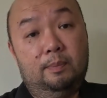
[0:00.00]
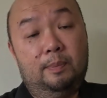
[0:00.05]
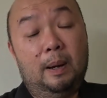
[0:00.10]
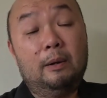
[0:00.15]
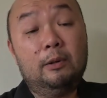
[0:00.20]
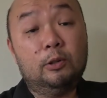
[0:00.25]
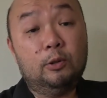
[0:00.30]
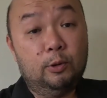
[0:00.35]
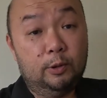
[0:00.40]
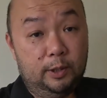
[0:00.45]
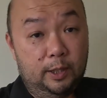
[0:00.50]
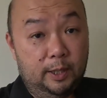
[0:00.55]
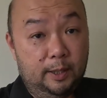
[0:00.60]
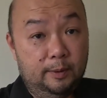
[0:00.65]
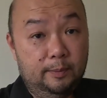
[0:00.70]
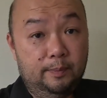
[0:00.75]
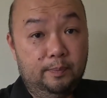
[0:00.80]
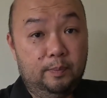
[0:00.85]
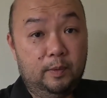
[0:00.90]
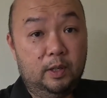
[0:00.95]
powder
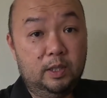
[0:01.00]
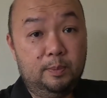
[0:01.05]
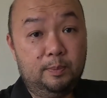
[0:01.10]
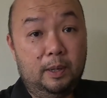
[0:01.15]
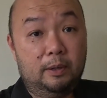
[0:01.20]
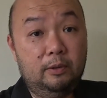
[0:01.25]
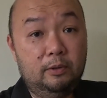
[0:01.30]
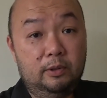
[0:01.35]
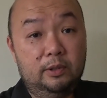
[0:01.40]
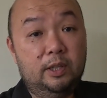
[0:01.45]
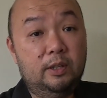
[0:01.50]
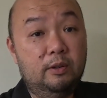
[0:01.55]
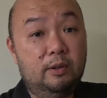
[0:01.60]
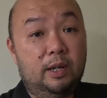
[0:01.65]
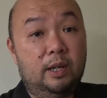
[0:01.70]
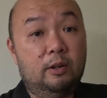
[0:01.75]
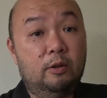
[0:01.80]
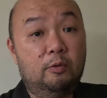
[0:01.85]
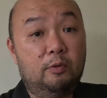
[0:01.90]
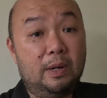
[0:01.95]
coating, because powder coating you
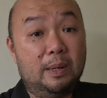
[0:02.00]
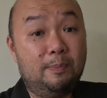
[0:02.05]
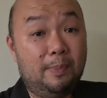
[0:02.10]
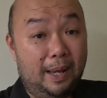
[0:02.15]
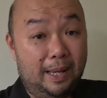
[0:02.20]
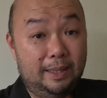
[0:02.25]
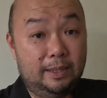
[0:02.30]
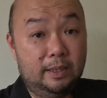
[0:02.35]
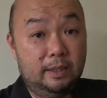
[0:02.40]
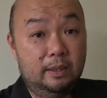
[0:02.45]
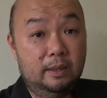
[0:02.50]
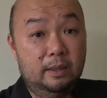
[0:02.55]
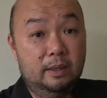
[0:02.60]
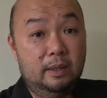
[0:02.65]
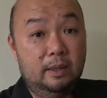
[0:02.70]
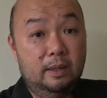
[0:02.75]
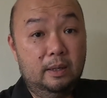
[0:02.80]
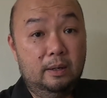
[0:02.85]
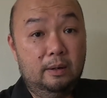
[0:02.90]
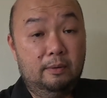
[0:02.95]
cannot repaint,
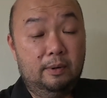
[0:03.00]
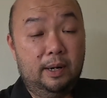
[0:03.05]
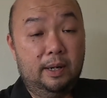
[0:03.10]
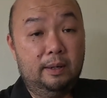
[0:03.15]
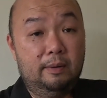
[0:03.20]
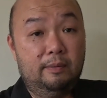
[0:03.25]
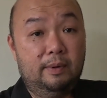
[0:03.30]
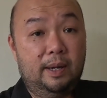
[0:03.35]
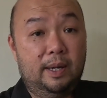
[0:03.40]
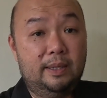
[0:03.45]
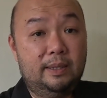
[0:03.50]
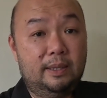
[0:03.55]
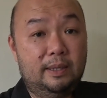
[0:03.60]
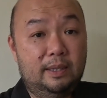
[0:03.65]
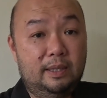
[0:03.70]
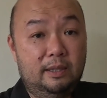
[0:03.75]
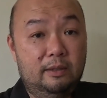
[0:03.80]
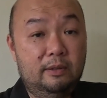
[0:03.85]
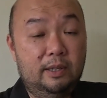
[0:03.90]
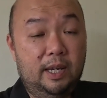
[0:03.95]
right?
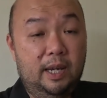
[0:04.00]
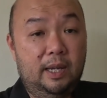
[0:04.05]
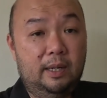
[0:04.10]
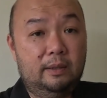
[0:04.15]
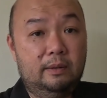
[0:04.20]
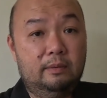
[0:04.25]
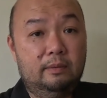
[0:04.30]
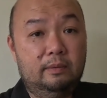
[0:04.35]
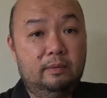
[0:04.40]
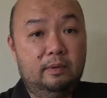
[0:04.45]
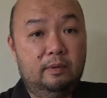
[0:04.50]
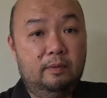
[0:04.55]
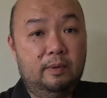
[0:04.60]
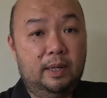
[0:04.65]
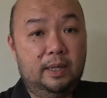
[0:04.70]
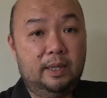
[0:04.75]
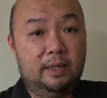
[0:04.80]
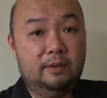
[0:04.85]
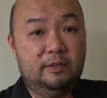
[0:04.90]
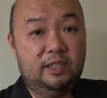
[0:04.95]
Whereas steel gate
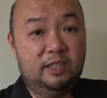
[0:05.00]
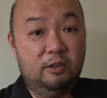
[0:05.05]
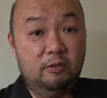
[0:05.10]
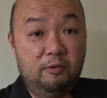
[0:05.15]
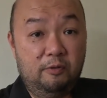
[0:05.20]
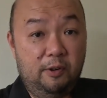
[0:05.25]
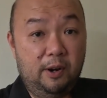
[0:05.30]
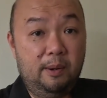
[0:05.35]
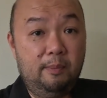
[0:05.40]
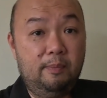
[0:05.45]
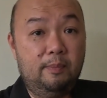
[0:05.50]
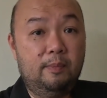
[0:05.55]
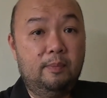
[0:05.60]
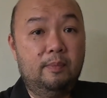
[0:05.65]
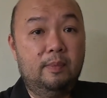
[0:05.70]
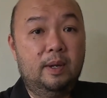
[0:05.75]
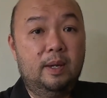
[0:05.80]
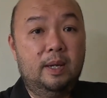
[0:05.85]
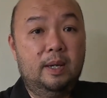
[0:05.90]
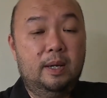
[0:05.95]
with a steel
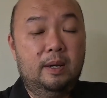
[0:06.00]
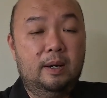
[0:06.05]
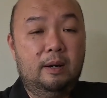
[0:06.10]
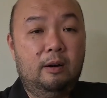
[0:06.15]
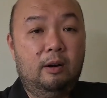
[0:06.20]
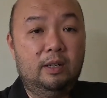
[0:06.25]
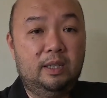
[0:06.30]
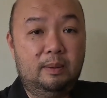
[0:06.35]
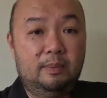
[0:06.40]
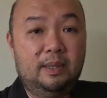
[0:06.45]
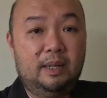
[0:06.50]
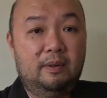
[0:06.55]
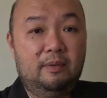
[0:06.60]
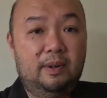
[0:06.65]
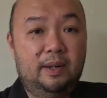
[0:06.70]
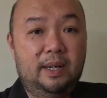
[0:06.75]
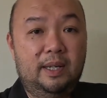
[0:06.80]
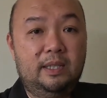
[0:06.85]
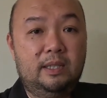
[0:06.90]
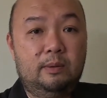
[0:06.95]
frame, hot dip
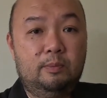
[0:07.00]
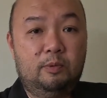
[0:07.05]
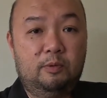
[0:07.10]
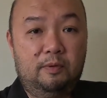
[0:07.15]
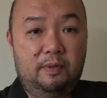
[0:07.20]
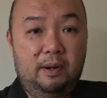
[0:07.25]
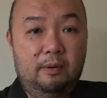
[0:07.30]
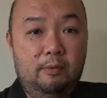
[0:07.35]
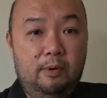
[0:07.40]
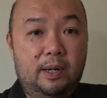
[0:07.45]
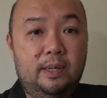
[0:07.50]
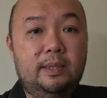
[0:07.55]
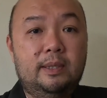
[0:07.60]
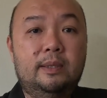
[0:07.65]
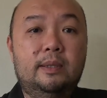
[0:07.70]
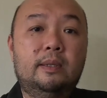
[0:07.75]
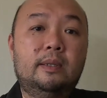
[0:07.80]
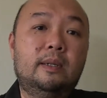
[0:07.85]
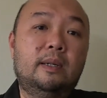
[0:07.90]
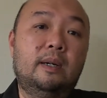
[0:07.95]
galvanized, prevent
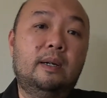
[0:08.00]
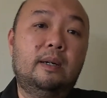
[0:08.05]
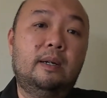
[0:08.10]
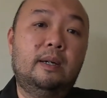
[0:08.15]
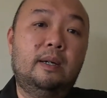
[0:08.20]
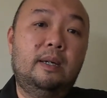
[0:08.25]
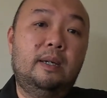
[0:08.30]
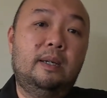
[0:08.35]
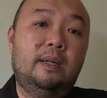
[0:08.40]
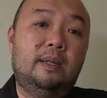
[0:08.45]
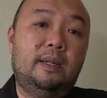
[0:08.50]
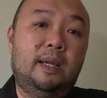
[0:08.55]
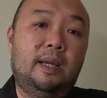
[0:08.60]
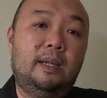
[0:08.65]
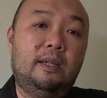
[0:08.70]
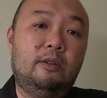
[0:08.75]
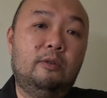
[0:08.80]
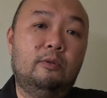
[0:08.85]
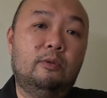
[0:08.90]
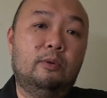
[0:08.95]
rust,
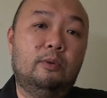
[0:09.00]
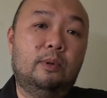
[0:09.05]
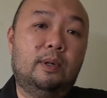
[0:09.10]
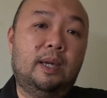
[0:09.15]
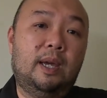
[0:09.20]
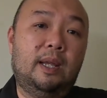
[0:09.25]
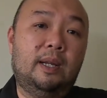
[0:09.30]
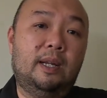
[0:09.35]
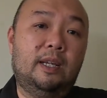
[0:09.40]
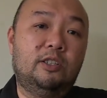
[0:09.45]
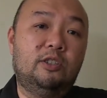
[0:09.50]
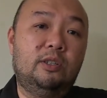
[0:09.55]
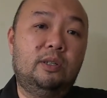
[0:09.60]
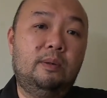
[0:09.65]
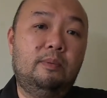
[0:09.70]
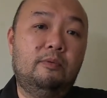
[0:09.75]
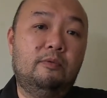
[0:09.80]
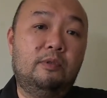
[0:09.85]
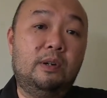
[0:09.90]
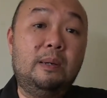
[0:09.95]
then you can
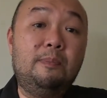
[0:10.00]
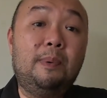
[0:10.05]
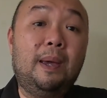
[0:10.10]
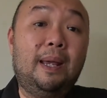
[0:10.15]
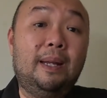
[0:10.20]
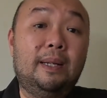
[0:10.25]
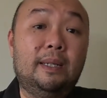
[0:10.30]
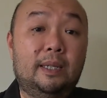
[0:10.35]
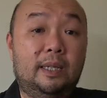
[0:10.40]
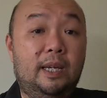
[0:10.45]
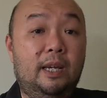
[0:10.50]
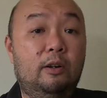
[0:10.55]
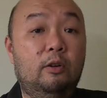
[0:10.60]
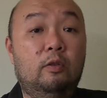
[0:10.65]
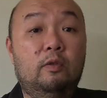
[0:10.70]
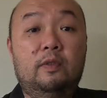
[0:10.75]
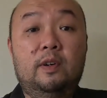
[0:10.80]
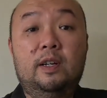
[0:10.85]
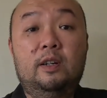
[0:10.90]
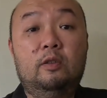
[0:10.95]
actually repaint the gate
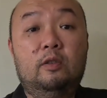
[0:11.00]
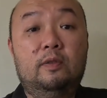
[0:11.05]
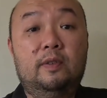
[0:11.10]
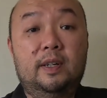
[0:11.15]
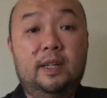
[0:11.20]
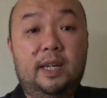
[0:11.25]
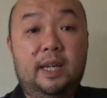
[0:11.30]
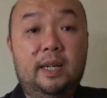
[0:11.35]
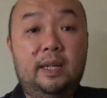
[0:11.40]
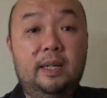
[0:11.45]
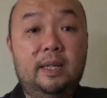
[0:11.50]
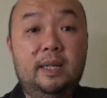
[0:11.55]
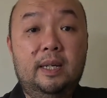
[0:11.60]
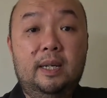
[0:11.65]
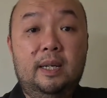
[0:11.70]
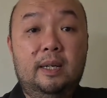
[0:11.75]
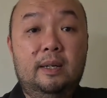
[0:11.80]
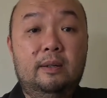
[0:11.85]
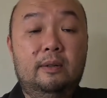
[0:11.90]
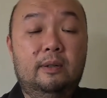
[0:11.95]
over and over again.
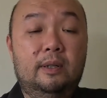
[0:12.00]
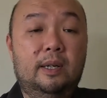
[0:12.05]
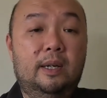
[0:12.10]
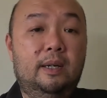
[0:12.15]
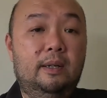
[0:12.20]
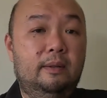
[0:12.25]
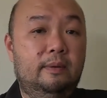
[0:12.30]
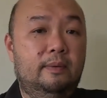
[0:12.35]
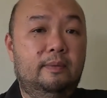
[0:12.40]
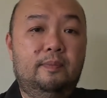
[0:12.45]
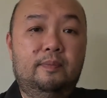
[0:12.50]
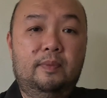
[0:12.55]
Okay,